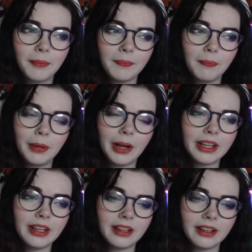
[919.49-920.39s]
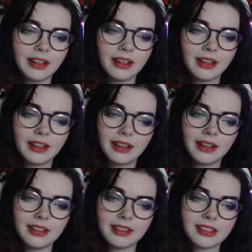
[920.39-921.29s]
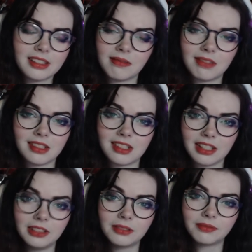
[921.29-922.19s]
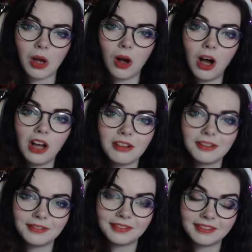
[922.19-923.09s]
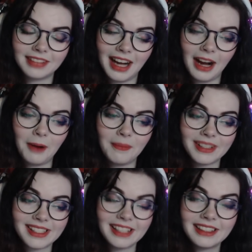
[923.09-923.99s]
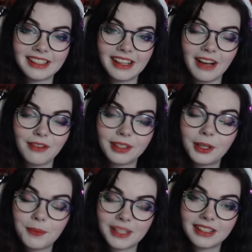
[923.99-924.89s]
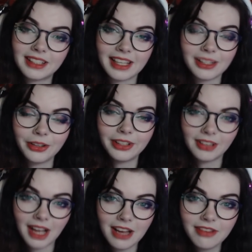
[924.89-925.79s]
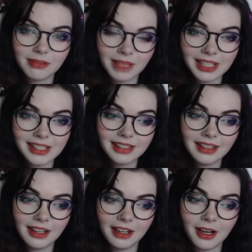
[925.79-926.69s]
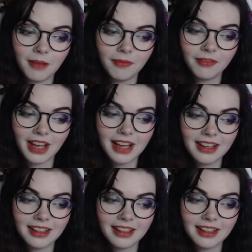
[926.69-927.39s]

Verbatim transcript: But it's still hot. Cinta, I really hope Cinta gets out alive and makes it. That